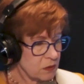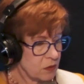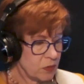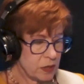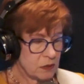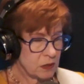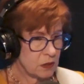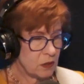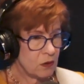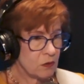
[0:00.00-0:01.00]
way you can.
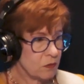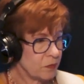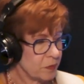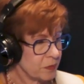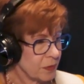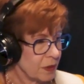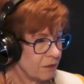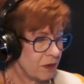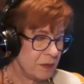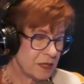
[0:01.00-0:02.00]
Why know. did they get rid of it?
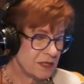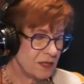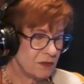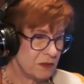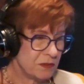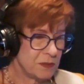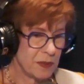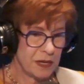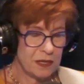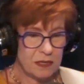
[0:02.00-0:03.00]
Well, because no one was
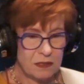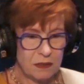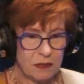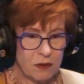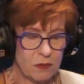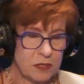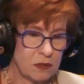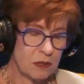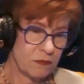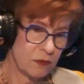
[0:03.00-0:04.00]
buying it, and, yeah. you know, and so
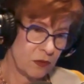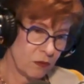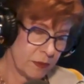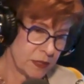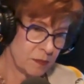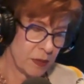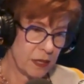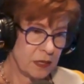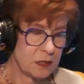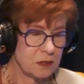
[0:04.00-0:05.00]
therefore nobody's
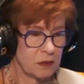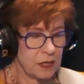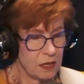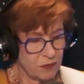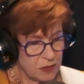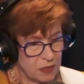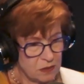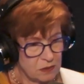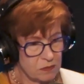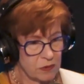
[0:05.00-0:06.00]
buying it. So the
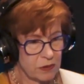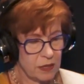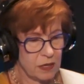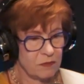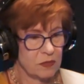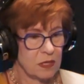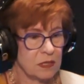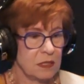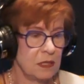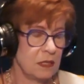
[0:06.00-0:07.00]
advertisers weren't going to
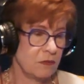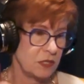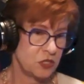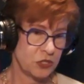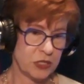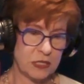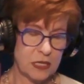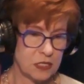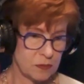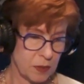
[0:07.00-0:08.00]
advertise in it, and it was just a
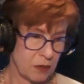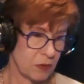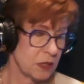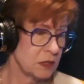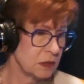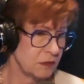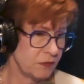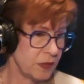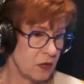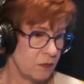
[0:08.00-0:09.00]
death spiral. It's
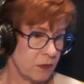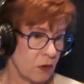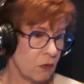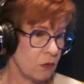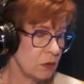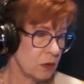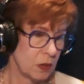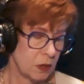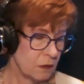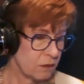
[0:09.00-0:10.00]
you know for the whole,
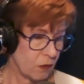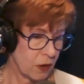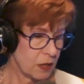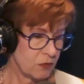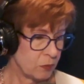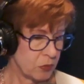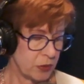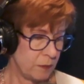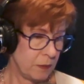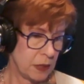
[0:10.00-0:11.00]
for all of
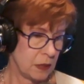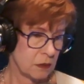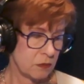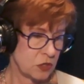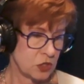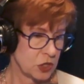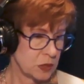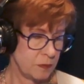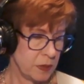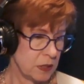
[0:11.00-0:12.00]
print media, it's
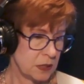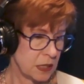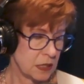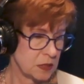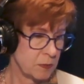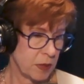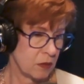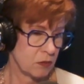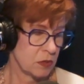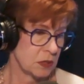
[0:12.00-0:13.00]
just been a death
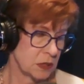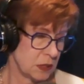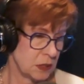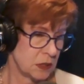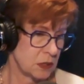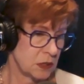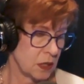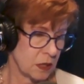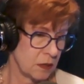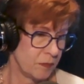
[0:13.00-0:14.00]
spiral since,
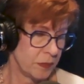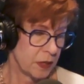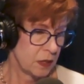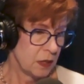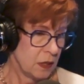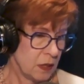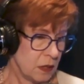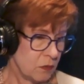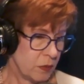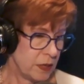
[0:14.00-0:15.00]
uh,
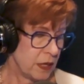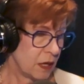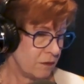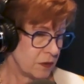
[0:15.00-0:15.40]
you know, with the advent